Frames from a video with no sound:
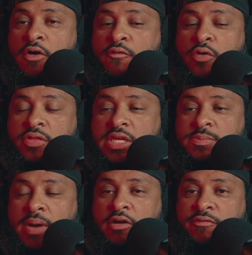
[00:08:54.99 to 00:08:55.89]
for these
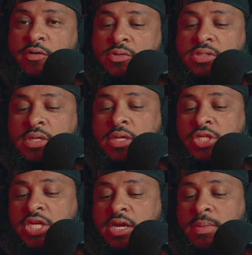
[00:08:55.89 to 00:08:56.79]
microphones.
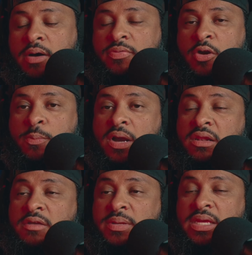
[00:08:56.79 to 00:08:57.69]
Check them out. There will
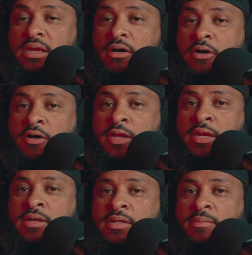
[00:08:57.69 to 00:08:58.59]
probably be
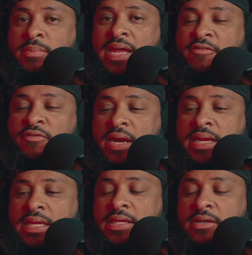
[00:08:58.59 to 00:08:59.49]
on Black
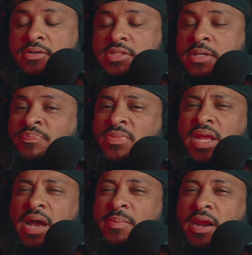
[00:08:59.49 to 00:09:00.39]
Friday deals.
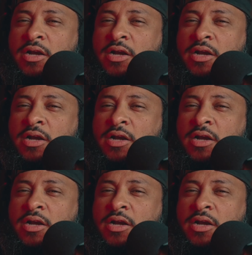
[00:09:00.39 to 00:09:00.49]
I'm not